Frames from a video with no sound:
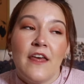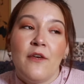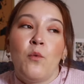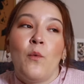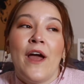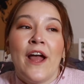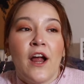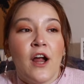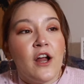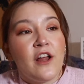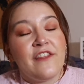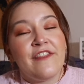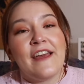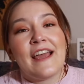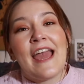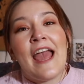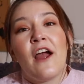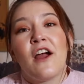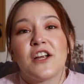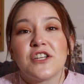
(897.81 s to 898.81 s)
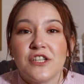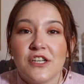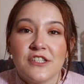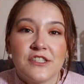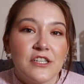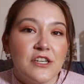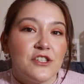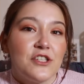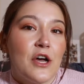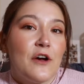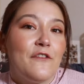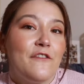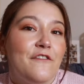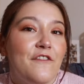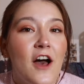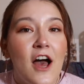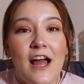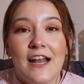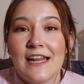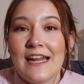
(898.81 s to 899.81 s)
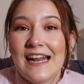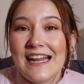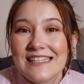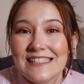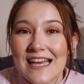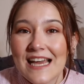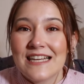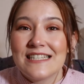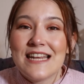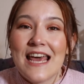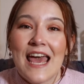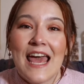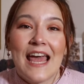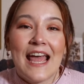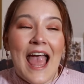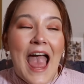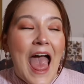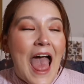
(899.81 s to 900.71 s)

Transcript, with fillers: where the characters are so fun and addicting,